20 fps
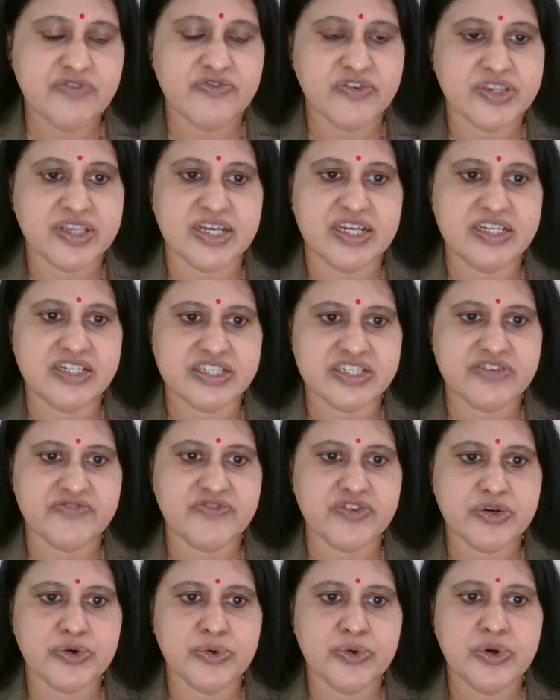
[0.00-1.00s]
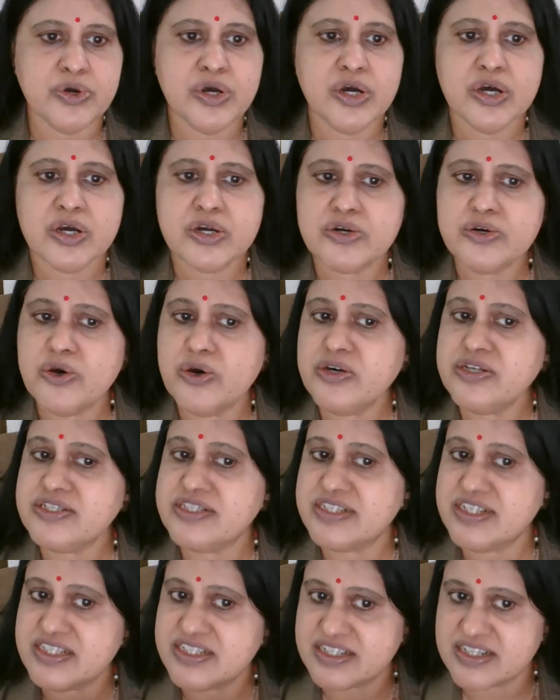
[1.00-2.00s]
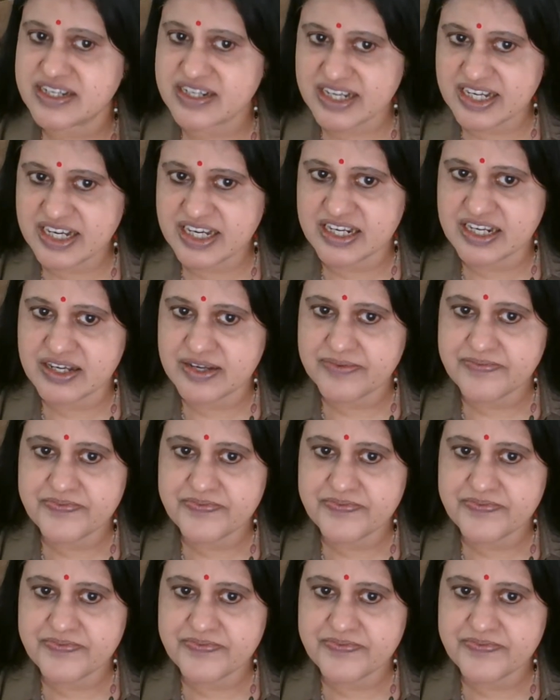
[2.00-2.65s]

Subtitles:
for the interview, don't just read.